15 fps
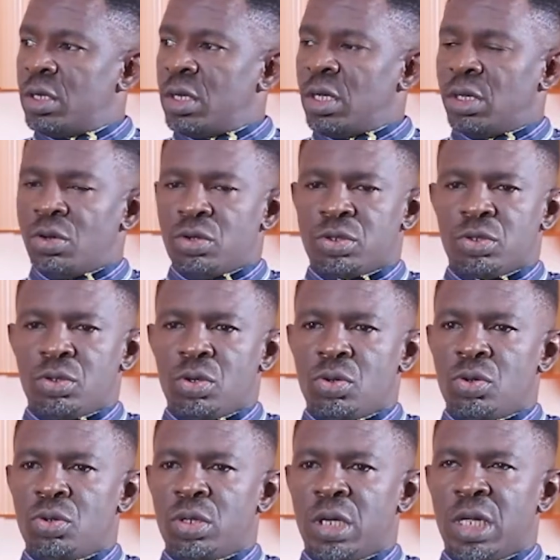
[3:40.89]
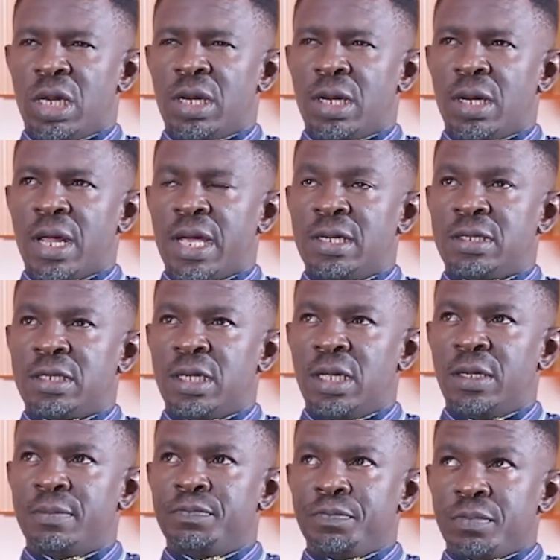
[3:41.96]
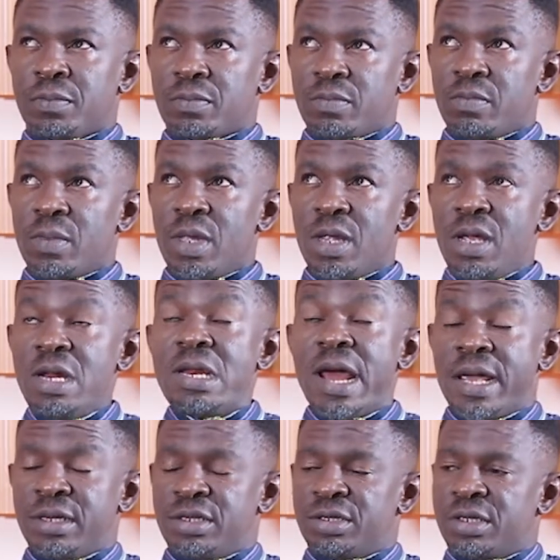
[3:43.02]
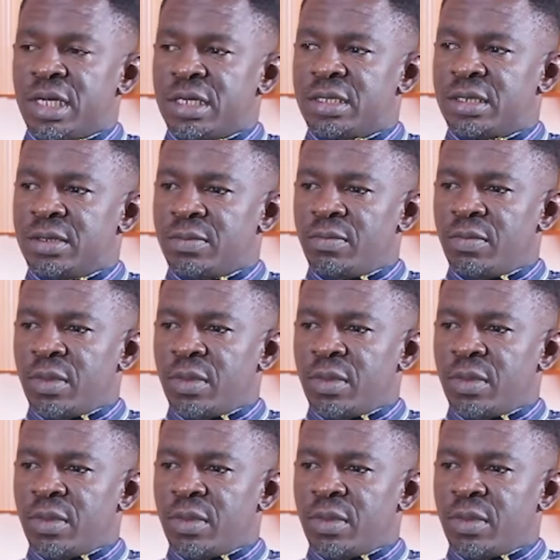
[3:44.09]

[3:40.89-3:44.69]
So in 1996,